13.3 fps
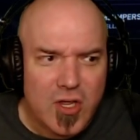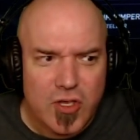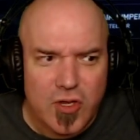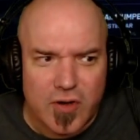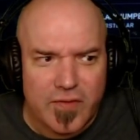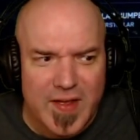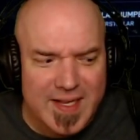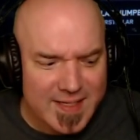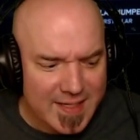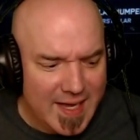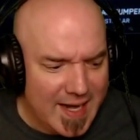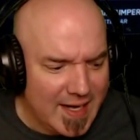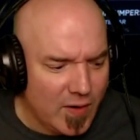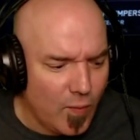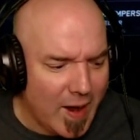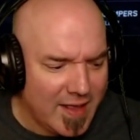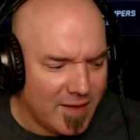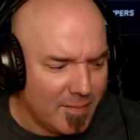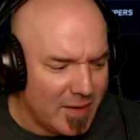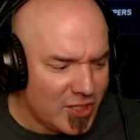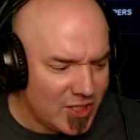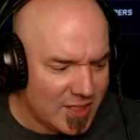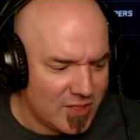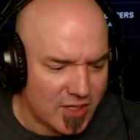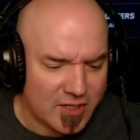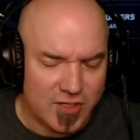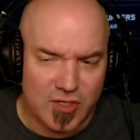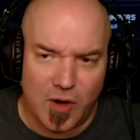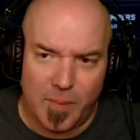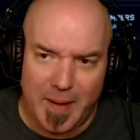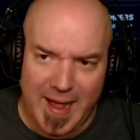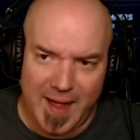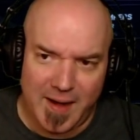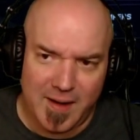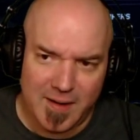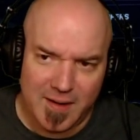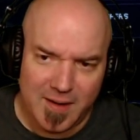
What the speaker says: You're investigating why the missions are so bad.